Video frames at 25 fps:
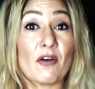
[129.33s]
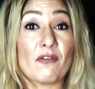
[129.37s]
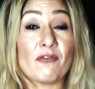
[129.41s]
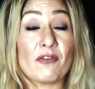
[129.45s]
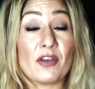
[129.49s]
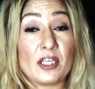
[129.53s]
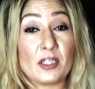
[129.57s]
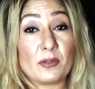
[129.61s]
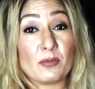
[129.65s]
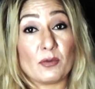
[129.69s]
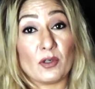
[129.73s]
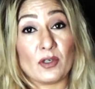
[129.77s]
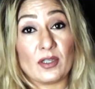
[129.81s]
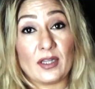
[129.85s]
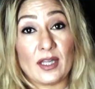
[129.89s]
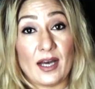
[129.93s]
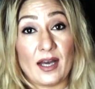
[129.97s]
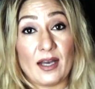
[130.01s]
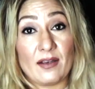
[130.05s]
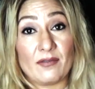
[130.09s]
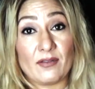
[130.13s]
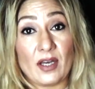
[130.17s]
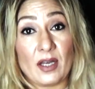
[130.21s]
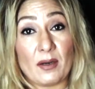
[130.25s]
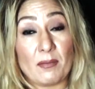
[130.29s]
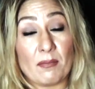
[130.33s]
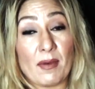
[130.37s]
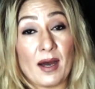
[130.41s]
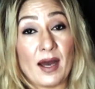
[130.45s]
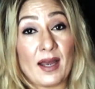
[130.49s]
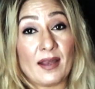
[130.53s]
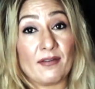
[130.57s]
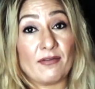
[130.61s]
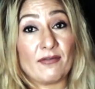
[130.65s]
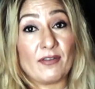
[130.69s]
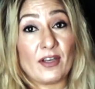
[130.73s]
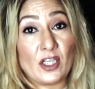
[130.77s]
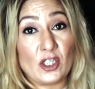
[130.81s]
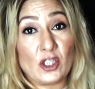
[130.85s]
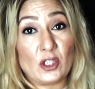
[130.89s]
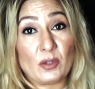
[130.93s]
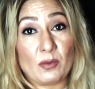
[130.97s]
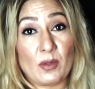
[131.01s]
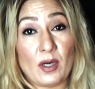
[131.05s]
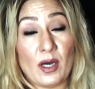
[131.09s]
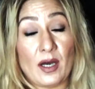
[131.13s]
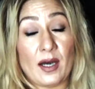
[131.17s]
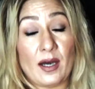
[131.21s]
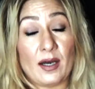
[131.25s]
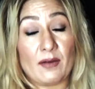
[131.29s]
Facebook live and my face
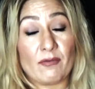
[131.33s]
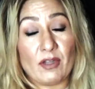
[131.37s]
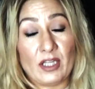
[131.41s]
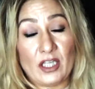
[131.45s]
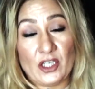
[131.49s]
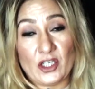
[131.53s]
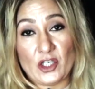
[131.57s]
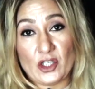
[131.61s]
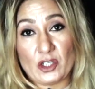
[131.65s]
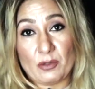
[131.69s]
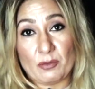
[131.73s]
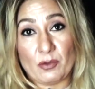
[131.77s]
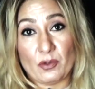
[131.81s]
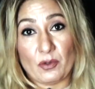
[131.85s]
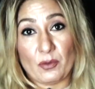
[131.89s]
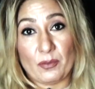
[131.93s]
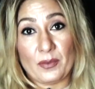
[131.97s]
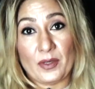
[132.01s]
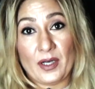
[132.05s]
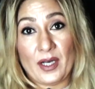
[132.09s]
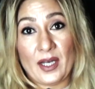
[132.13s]
uh, relationship group.